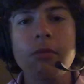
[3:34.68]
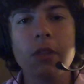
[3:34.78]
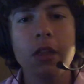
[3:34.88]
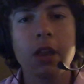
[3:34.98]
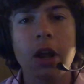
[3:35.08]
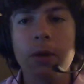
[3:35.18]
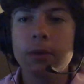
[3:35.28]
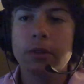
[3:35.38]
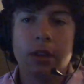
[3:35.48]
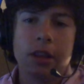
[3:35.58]

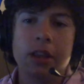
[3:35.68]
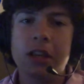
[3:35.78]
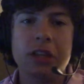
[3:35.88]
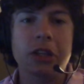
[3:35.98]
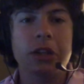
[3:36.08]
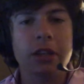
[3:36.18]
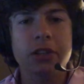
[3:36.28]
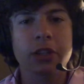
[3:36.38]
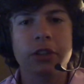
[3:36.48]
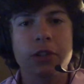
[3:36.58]

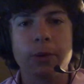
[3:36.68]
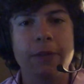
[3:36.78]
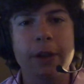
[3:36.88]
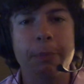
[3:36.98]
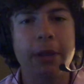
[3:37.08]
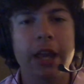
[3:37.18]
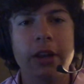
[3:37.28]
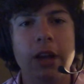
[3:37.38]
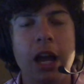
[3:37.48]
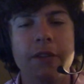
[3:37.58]
He's a terrific
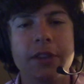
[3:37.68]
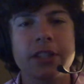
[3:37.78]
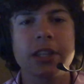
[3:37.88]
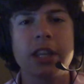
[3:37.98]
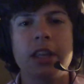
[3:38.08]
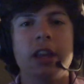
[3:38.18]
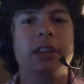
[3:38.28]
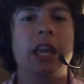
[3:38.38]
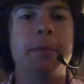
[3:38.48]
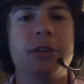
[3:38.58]
player, obviously.
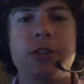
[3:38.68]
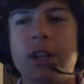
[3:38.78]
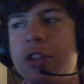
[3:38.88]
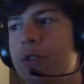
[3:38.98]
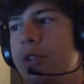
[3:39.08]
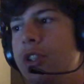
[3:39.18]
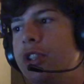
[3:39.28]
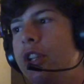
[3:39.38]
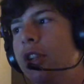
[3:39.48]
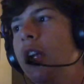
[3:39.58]
Chemistry issues this
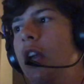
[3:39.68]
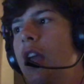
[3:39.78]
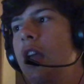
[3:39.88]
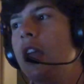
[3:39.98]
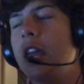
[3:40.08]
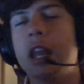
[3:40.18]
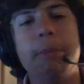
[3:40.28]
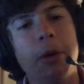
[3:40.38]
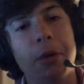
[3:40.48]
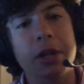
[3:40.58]
year,
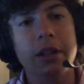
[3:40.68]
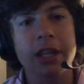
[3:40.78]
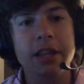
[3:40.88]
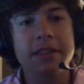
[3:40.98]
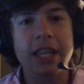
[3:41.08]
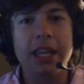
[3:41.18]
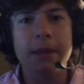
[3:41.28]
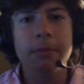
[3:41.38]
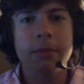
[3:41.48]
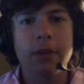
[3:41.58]
inability to lead a
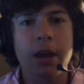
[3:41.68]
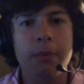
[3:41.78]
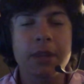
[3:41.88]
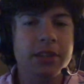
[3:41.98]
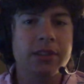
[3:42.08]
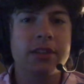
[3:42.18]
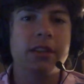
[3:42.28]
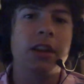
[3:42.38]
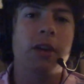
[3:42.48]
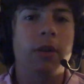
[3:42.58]
team. This is,
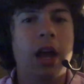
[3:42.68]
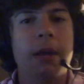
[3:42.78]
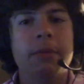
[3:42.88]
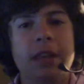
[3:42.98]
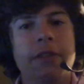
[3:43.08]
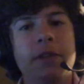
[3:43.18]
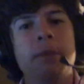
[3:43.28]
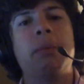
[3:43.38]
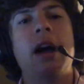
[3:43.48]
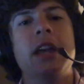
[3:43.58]
I definitely
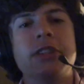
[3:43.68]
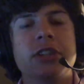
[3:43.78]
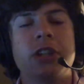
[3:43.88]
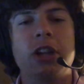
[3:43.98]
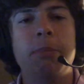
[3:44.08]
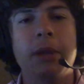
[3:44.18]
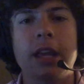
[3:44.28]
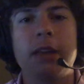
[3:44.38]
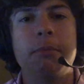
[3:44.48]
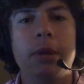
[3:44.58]
bias is creeping
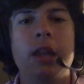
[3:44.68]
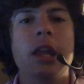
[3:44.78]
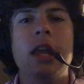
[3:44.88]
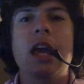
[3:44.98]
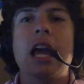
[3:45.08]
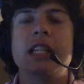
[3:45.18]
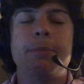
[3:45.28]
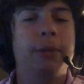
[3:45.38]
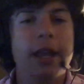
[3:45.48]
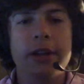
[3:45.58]
in, but as a
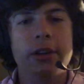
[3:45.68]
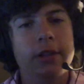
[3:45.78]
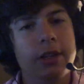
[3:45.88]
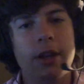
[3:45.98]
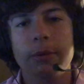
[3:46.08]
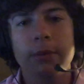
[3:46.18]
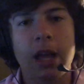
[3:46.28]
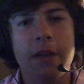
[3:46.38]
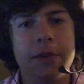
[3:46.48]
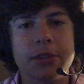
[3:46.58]
player,
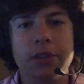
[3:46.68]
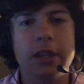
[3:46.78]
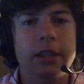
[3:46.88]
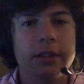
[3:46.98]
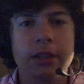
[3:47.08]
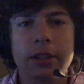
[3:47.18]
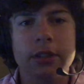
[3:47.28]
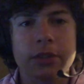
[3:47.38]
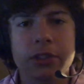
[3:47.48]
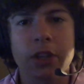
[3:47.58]
obviously
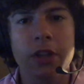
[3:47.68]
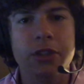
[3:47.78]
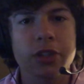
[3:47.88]
stud.